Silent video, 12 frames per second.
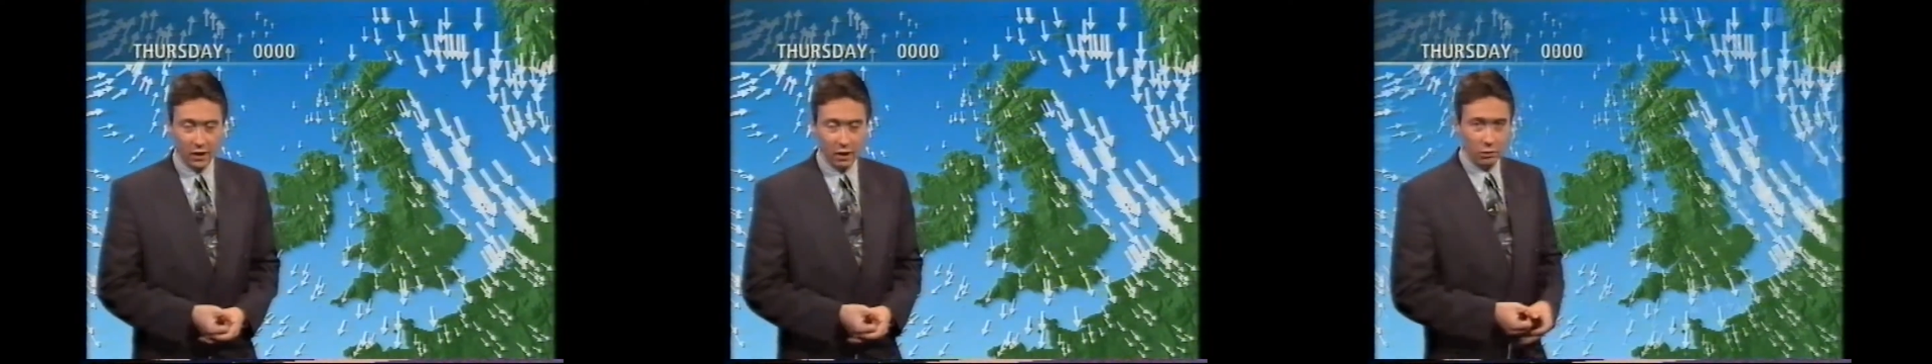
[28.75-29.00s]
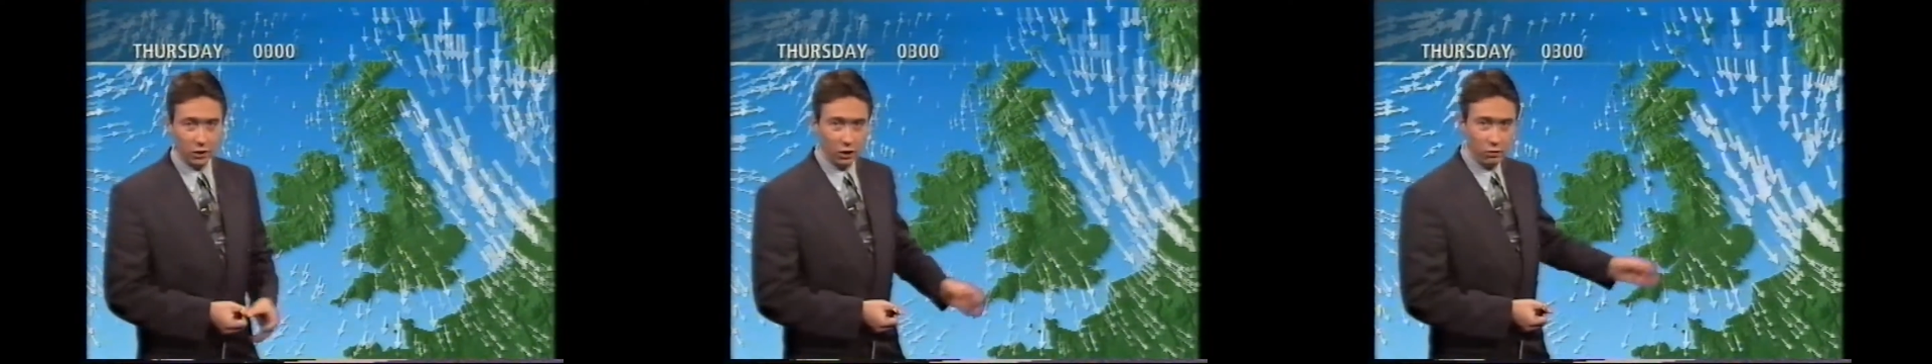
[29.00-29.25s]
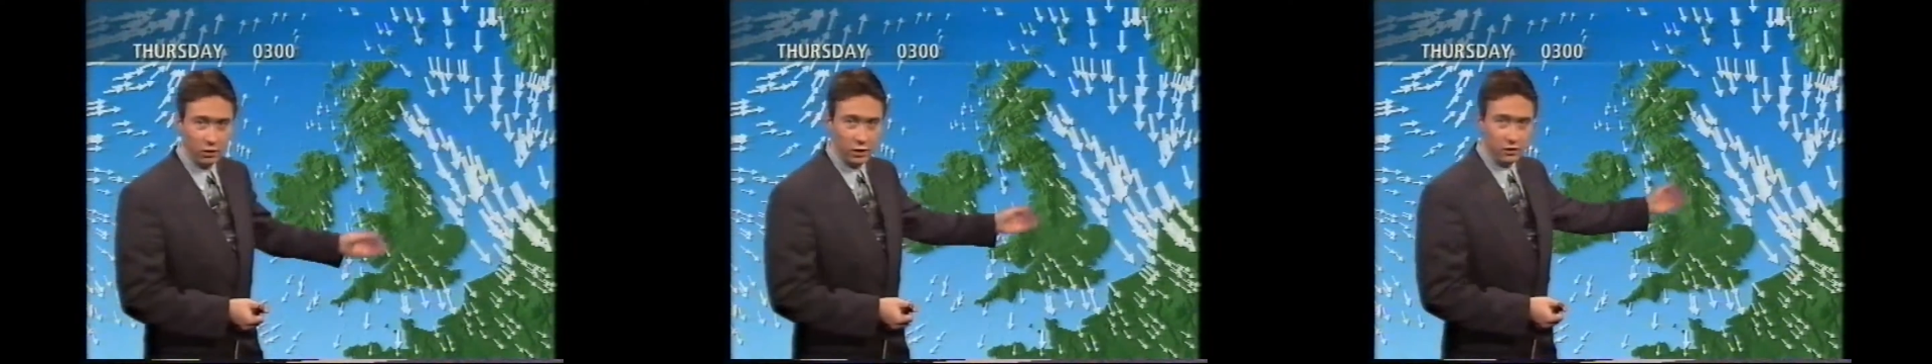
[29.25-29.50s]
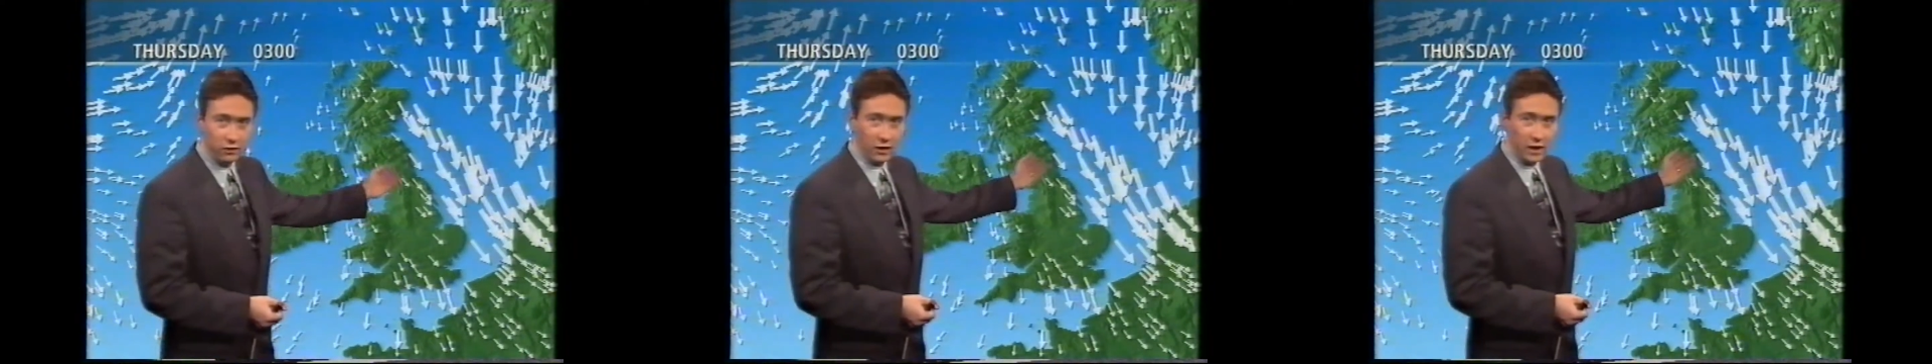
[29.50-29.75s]
but only
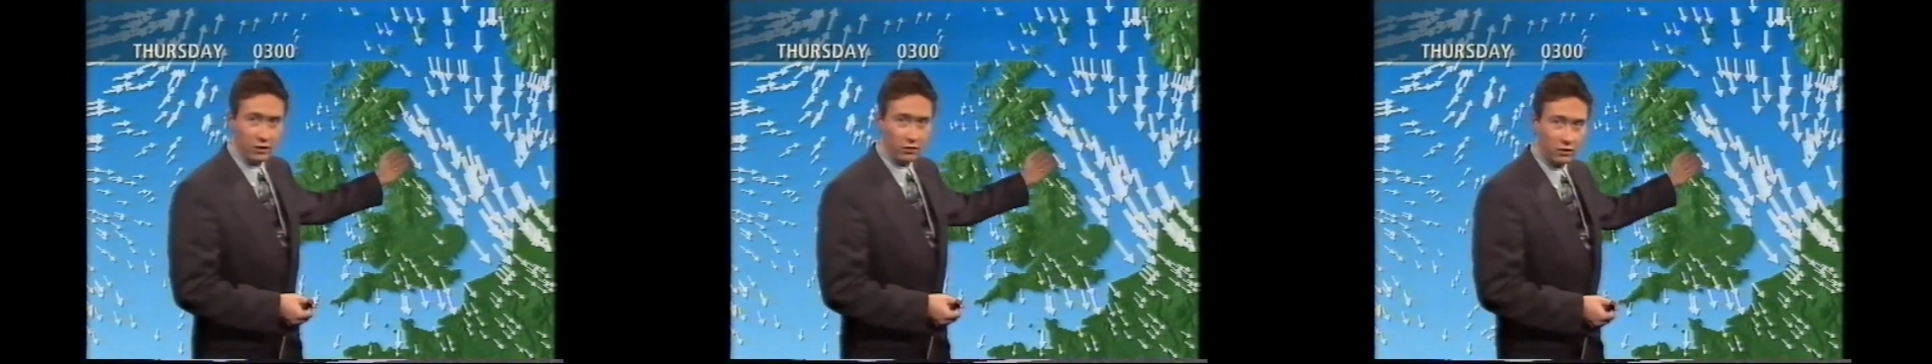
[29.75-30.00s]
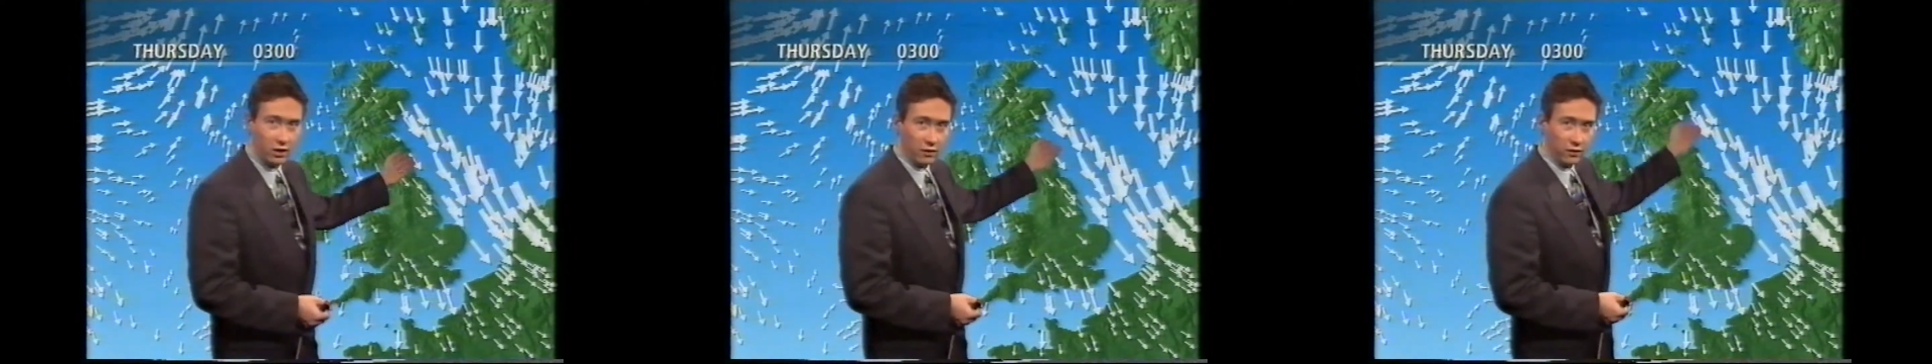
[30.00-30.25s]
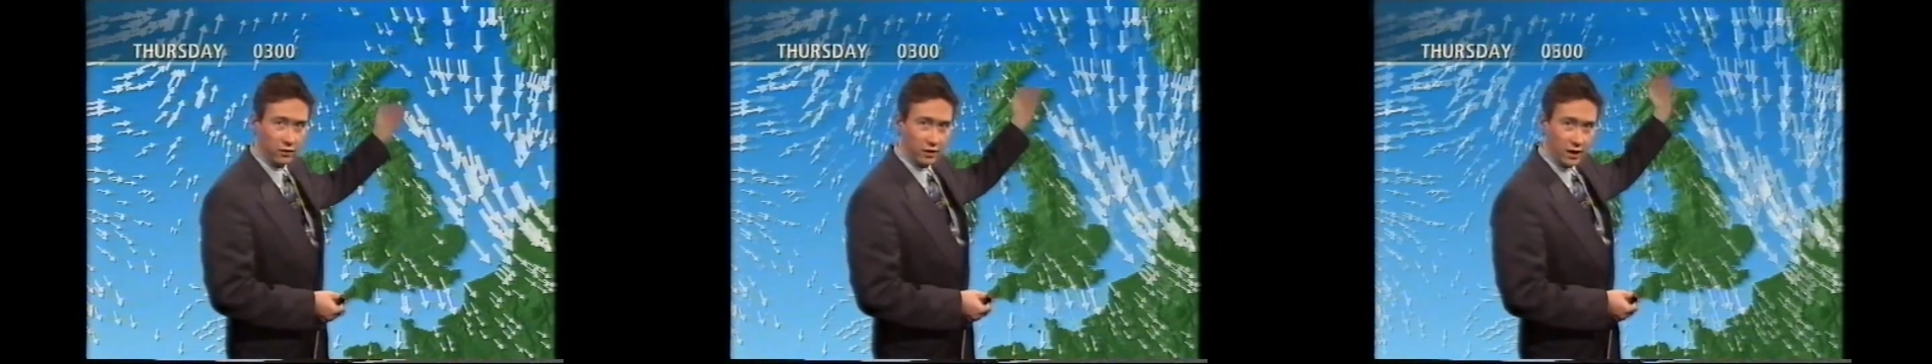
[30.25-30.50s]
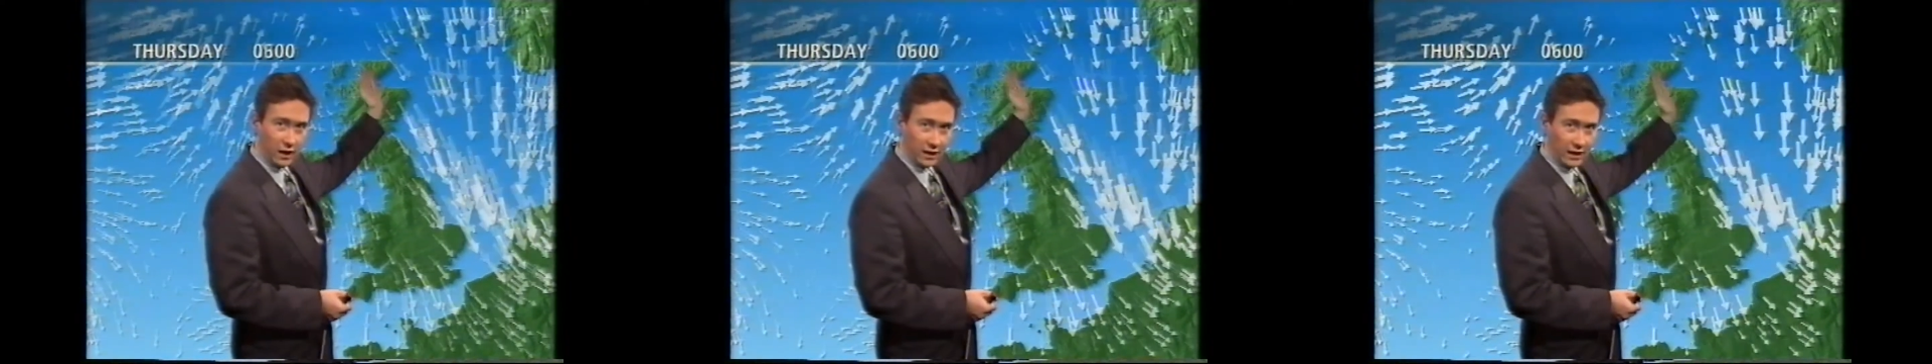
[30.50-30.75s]
fairly stiff,
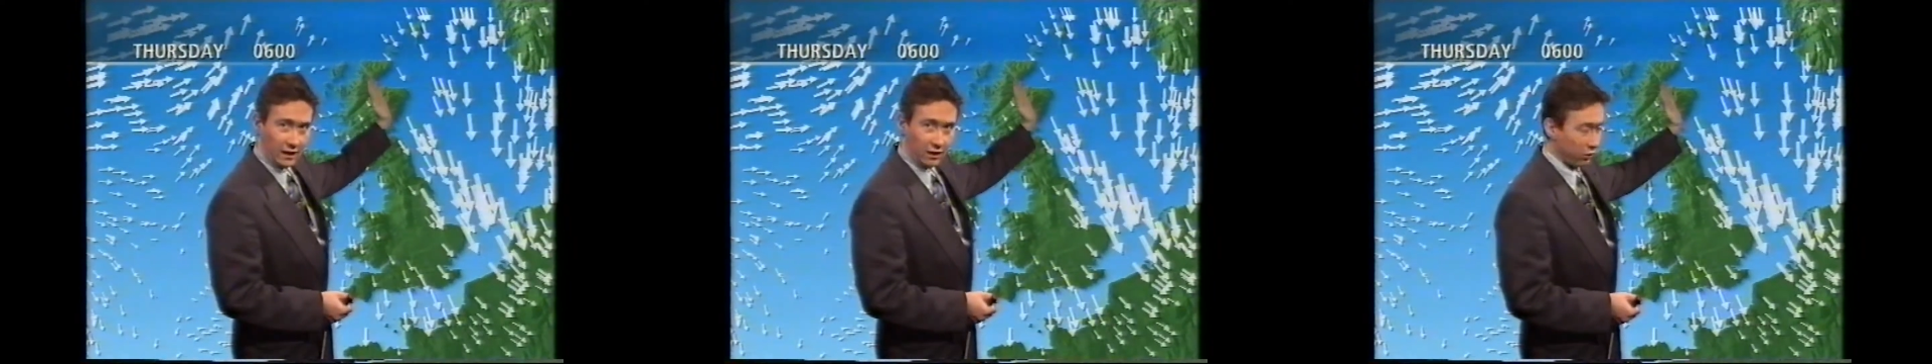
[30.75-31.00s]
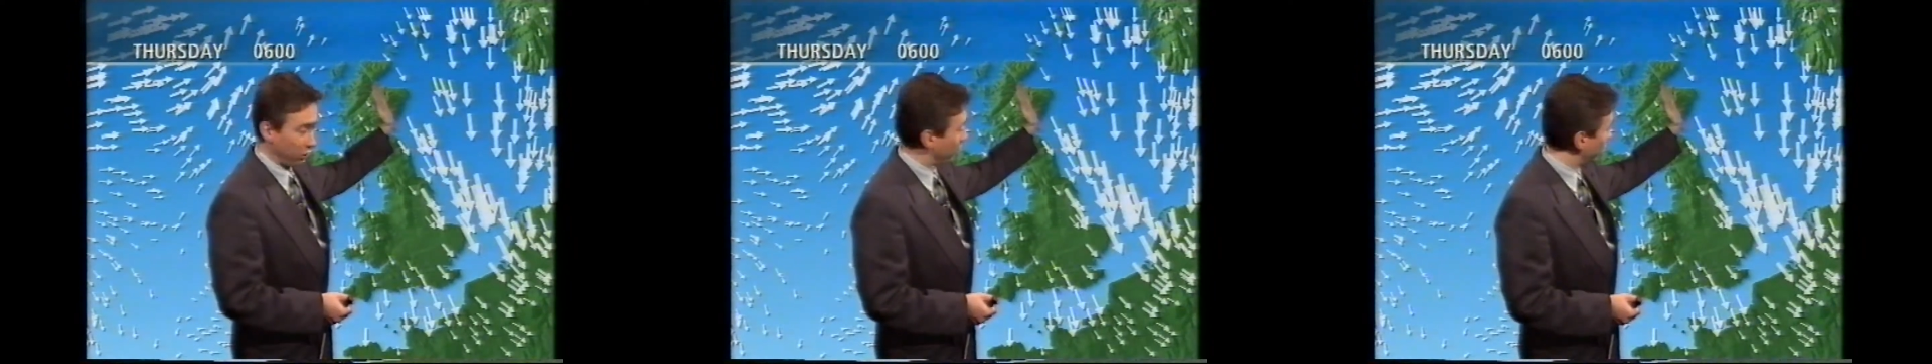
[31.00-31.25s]
again across